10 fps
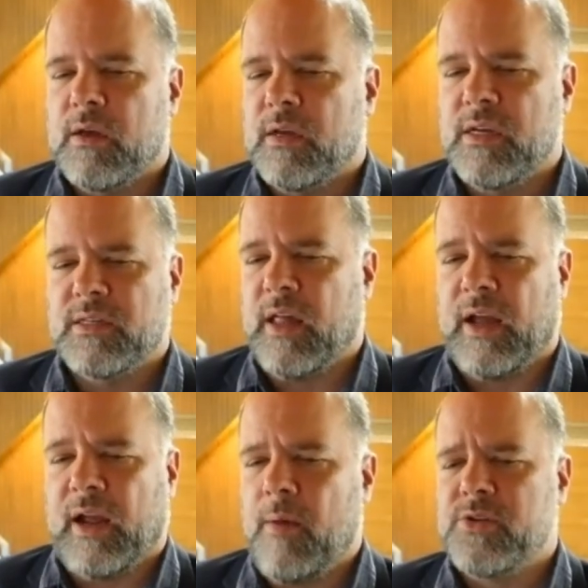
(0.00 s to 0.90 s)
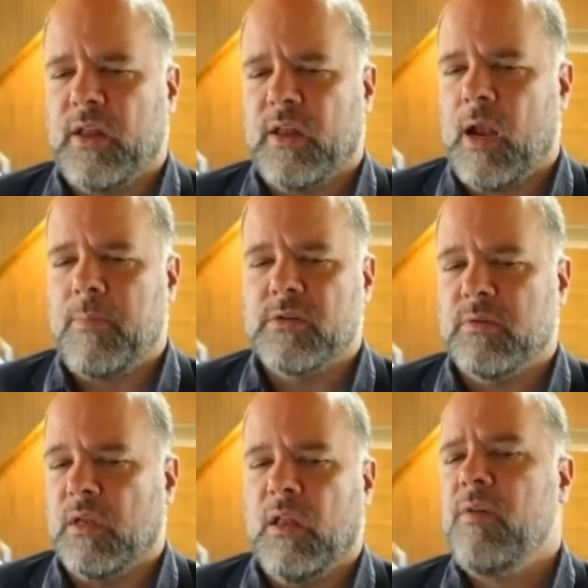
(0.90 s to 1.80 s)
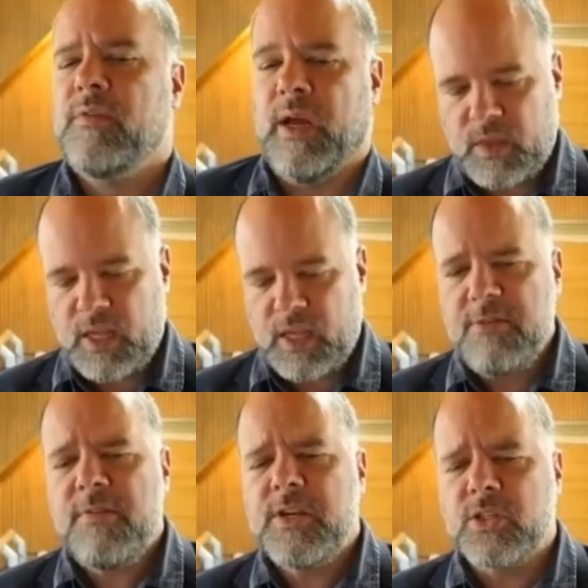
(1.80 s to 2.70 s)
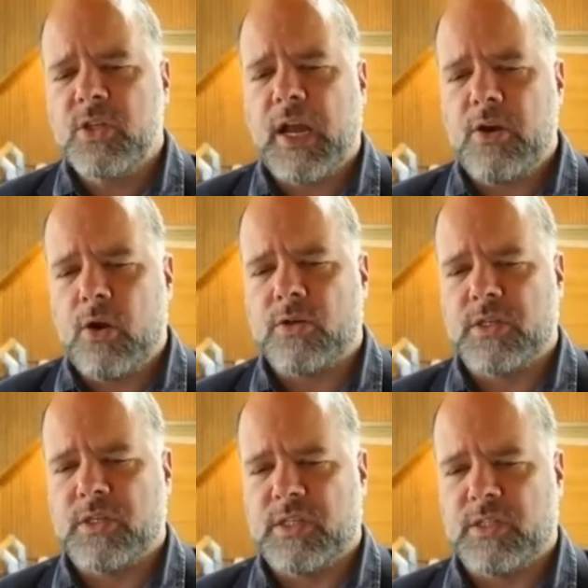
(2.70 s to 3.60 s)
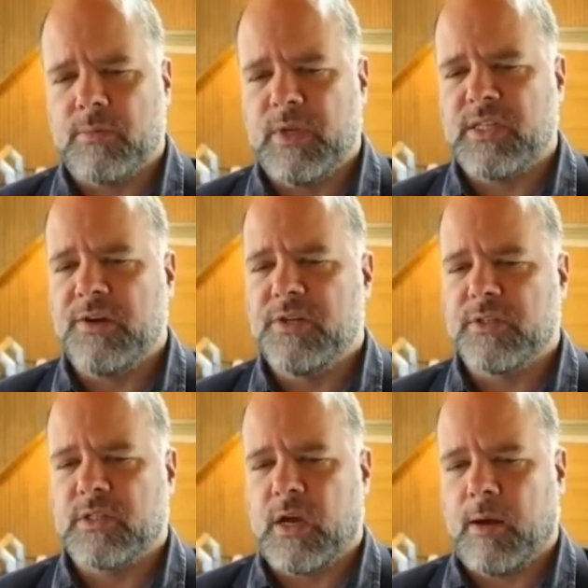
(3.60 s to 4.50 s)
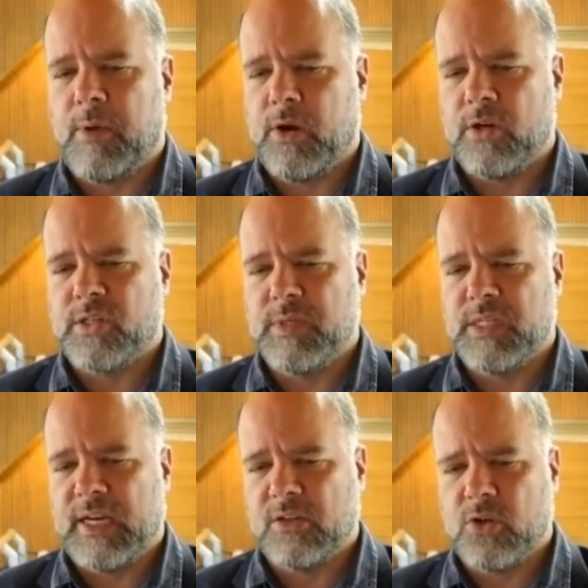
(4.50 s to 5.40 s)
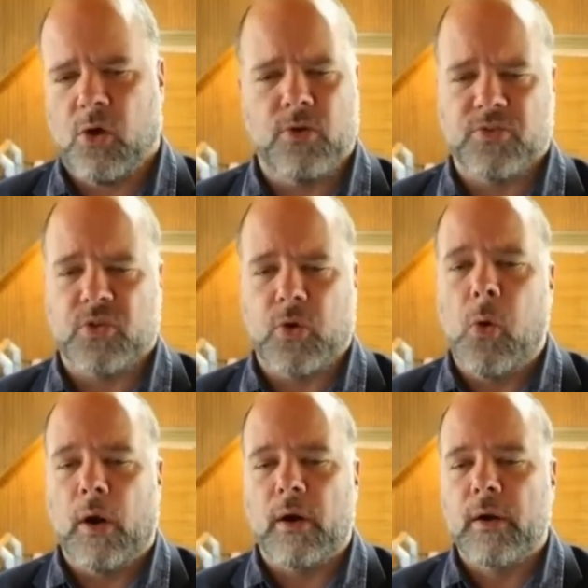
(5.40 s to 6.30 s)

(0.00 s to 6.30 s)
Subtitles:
He's like, I bet you a lot of parents would love to make, even if you just look at narcissism, let's say you just talk about narcissism as like a total score.